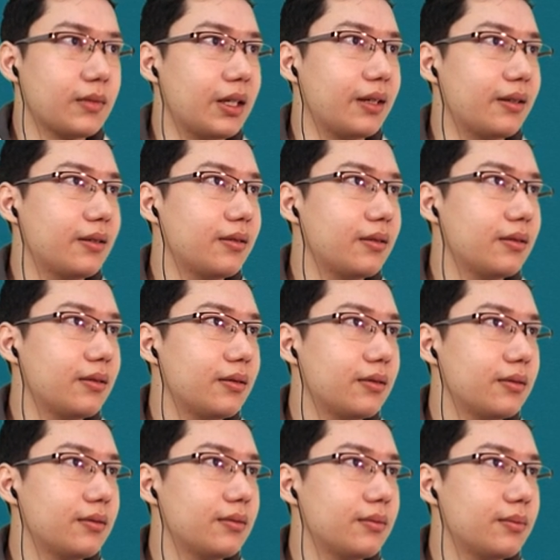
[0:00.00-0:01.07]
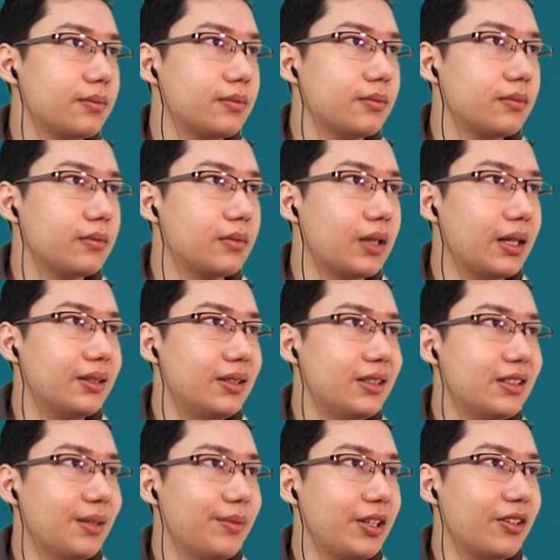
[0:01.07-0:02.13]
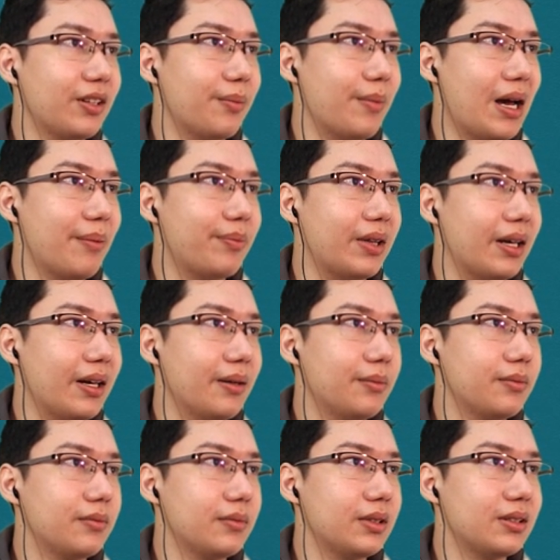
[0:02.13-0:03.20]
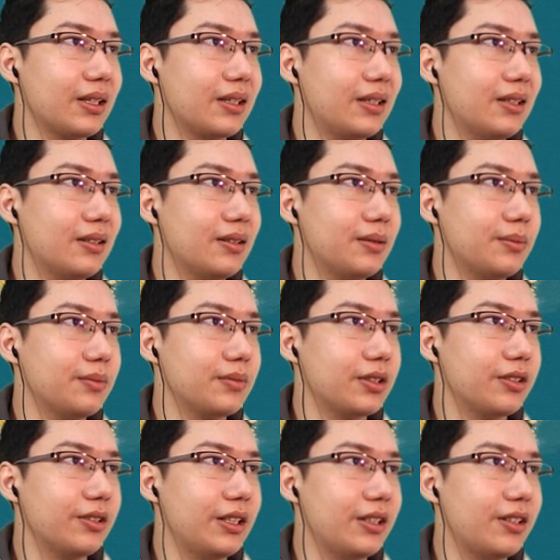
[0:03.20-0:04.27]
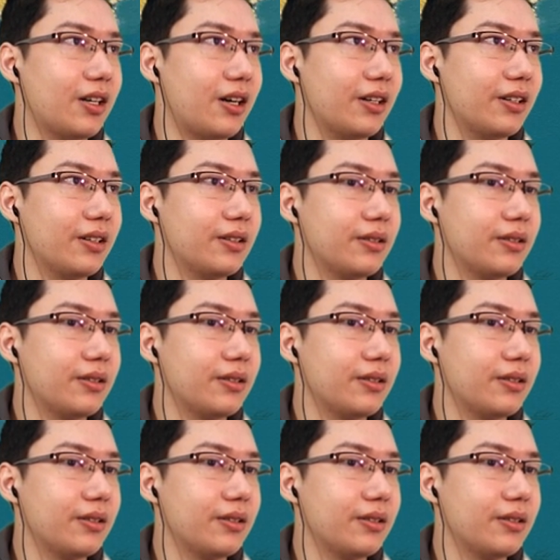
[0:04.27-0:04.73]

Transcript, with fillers: I, I see something on the map there. It's like a little green dot.